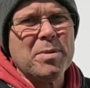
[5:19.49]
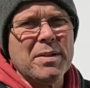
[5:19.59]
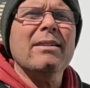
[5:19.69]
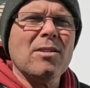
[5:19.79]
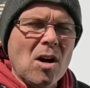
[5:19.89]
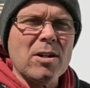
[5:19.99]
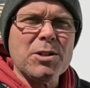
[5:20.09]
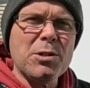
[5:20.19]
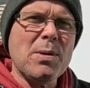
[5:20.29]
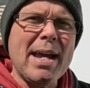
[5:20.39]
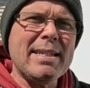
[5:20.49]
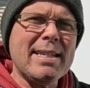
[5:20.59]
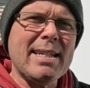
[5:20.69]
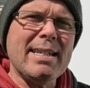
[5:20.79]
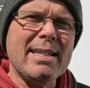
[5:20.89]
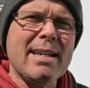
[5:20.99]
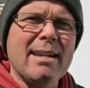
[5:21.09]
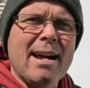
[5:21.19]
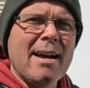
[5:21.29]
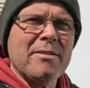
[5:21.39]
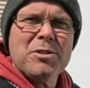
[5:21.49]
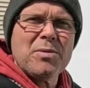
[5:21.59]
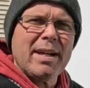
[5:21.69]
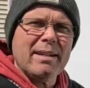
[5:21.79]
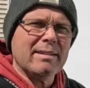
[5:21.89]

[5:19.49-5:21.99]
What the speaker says: but there are 2 ACs on this rig.